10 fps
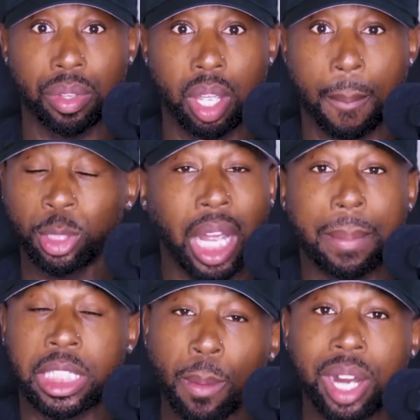But you gotta
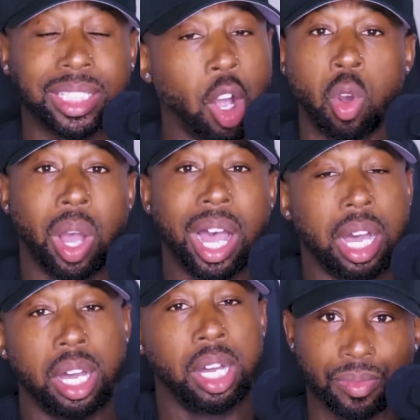be smart and say, oh,
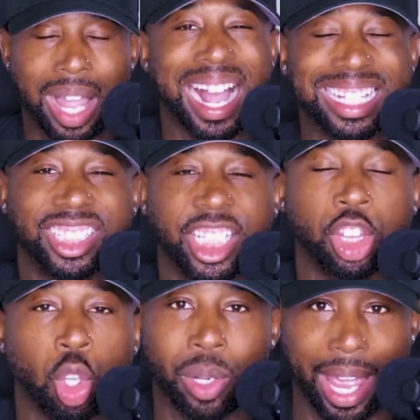I can see
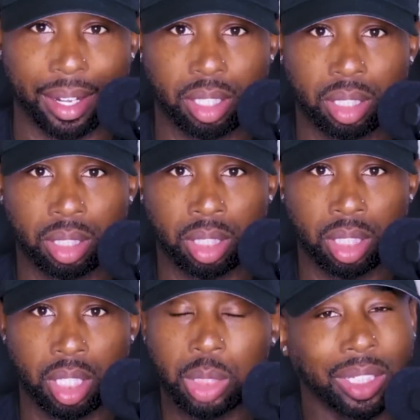through that.
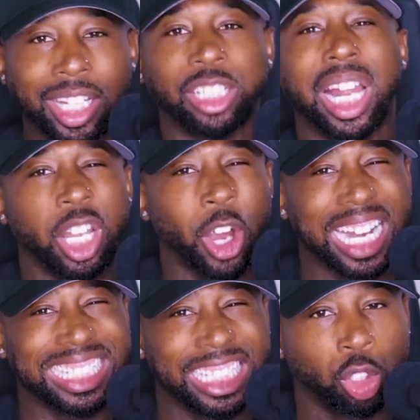This is what I tell you. You gotta learn how
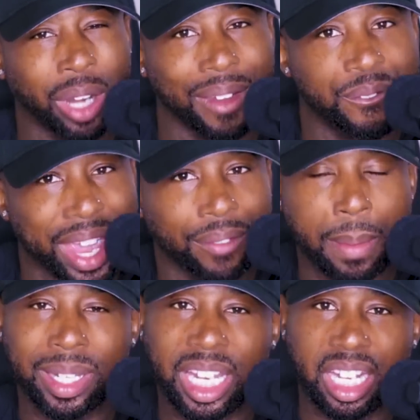to see through that fake
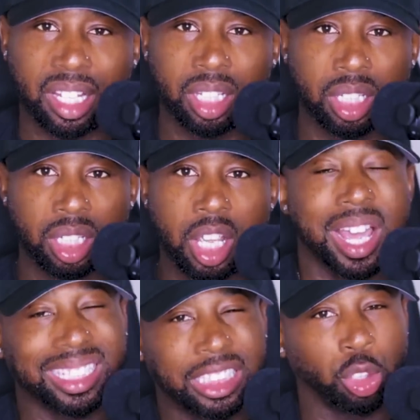femininity. You
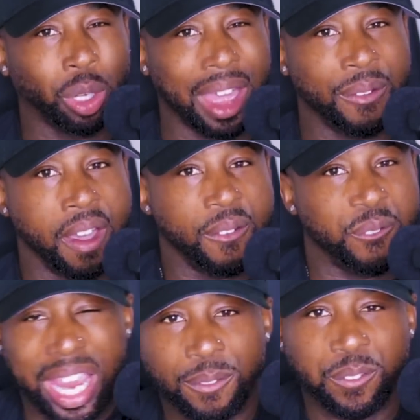gotta see through that
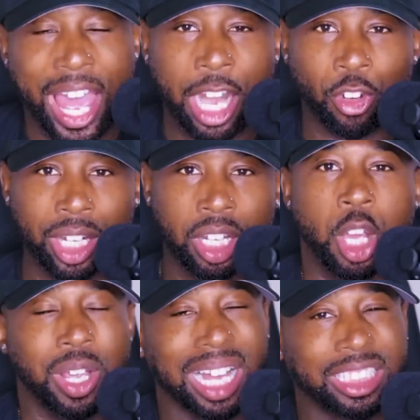fake flattery. You
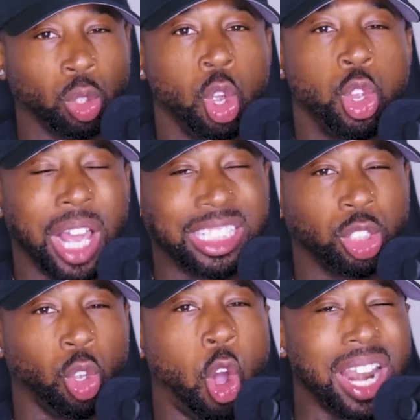gotta see
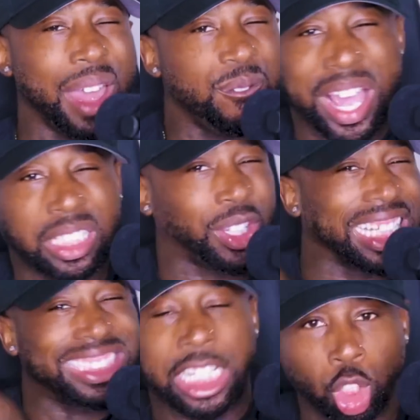through all that fake stuff. You gotta
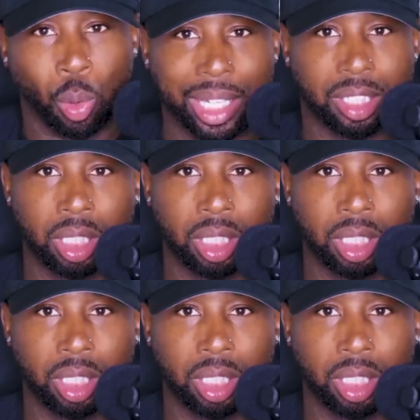see through it.